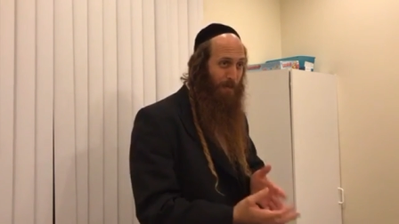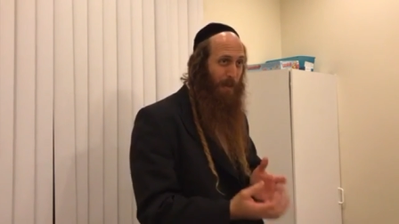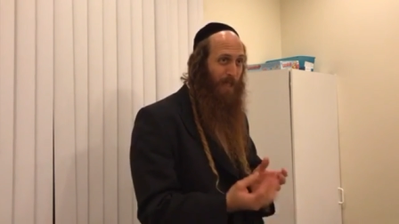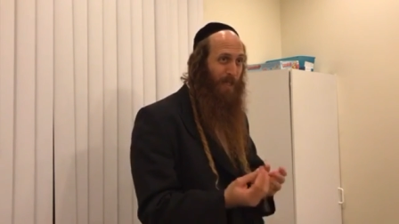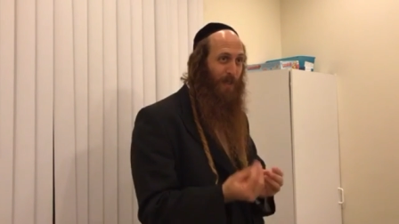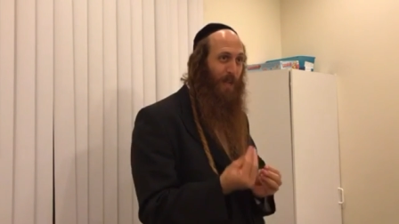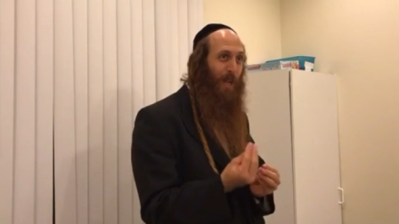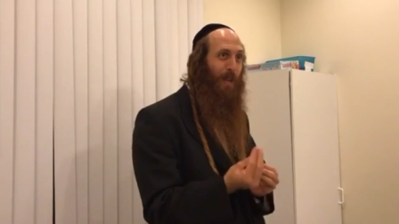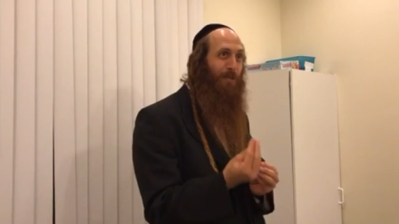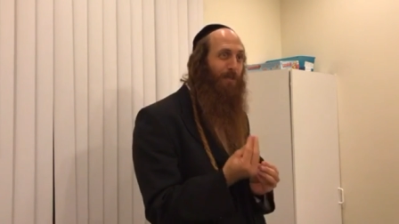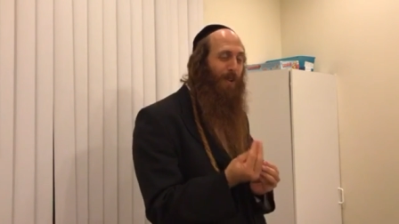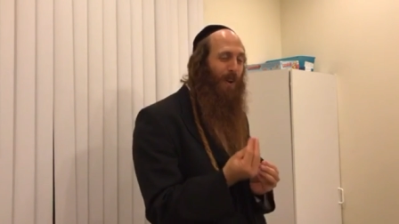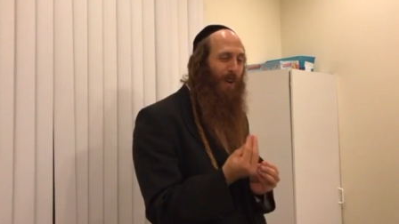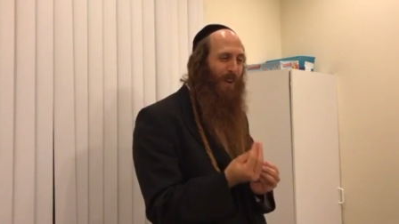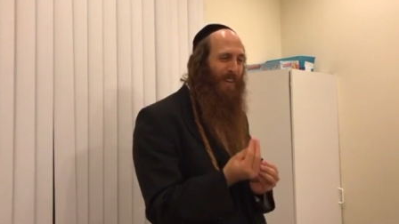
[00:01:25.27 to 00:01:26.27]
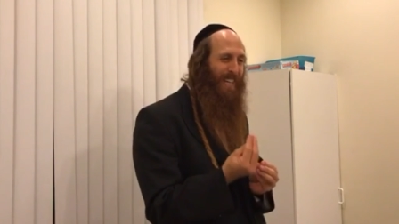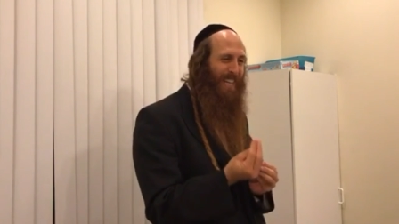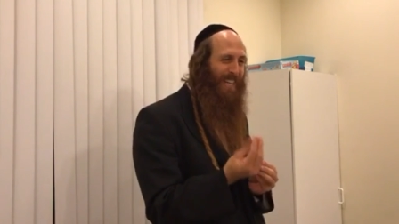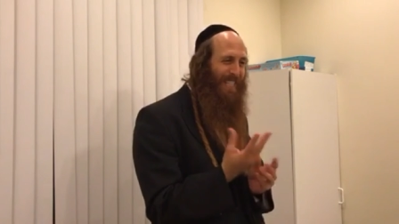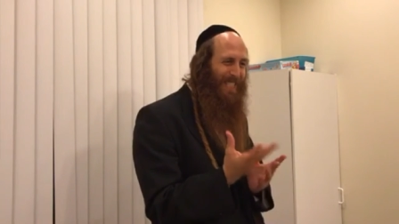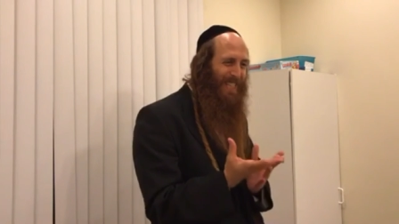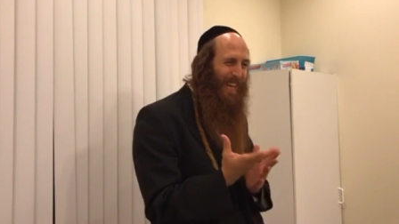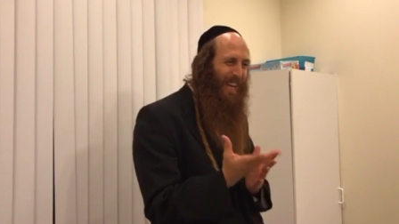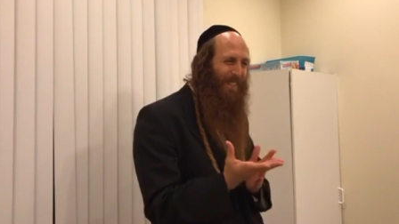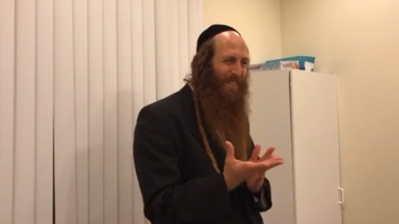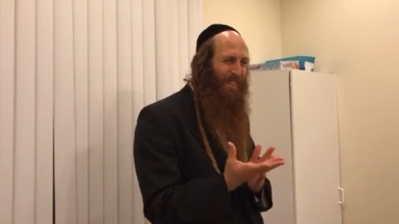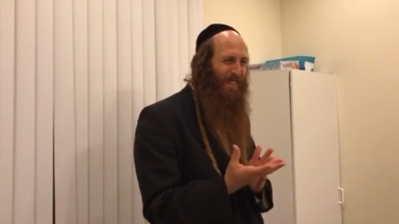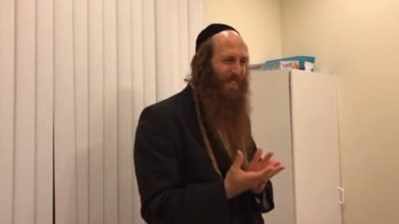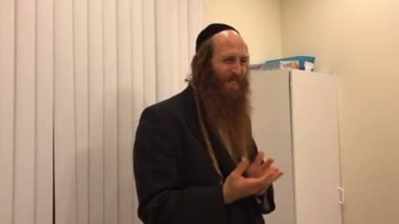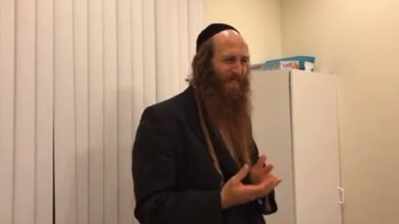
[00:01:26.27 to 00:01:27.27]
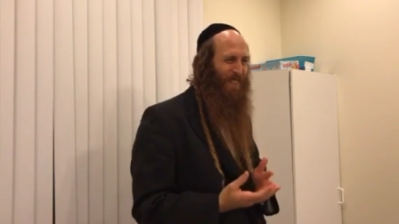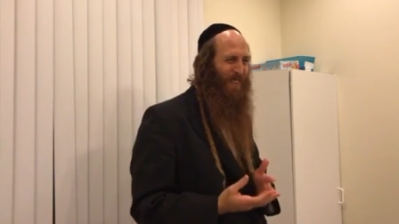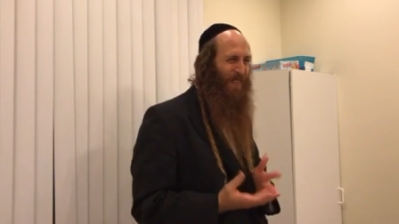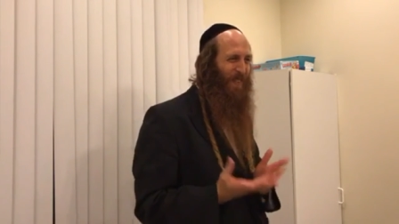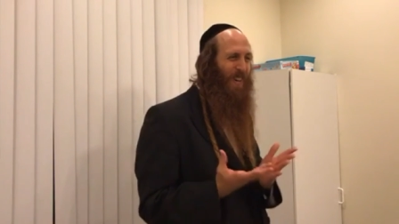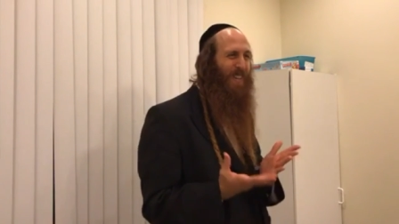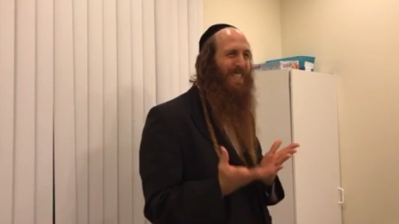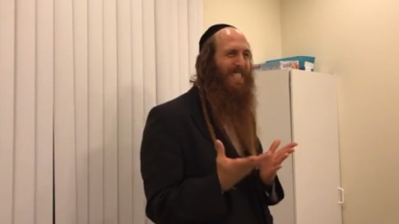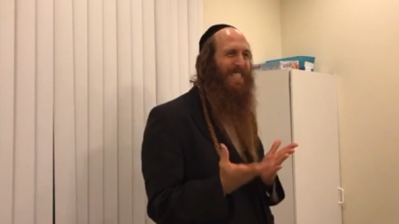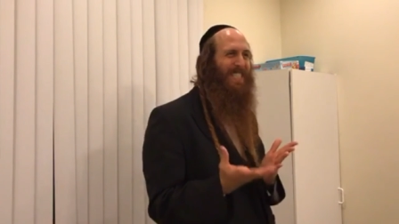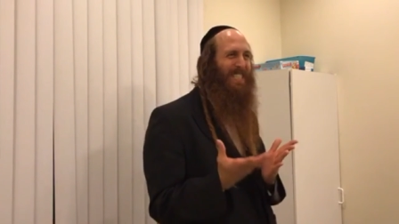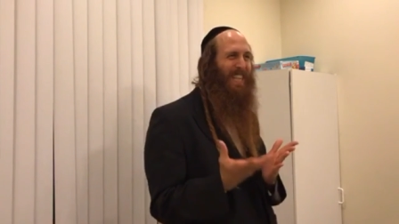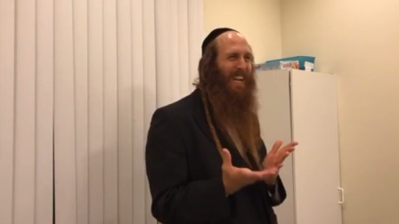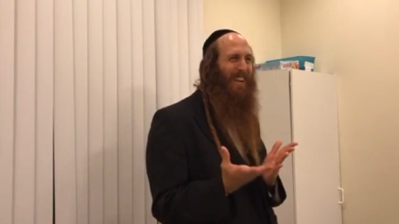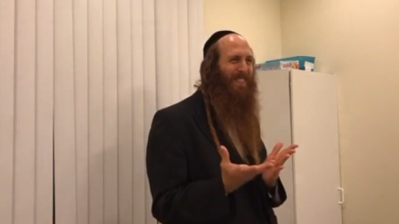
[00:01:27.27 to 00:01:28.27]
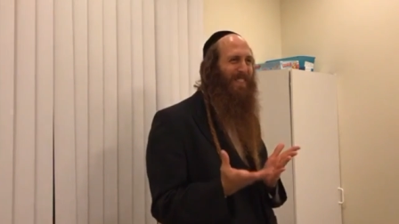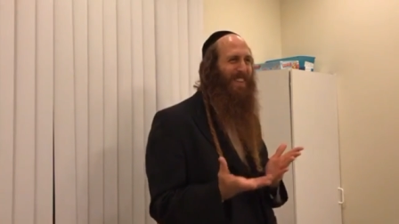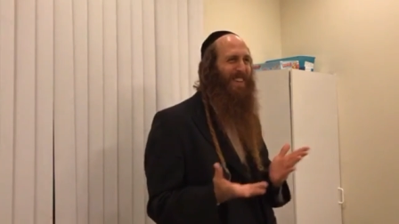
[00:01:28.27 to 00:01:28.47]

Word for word: but you're not following Hashem. Where is Hashem?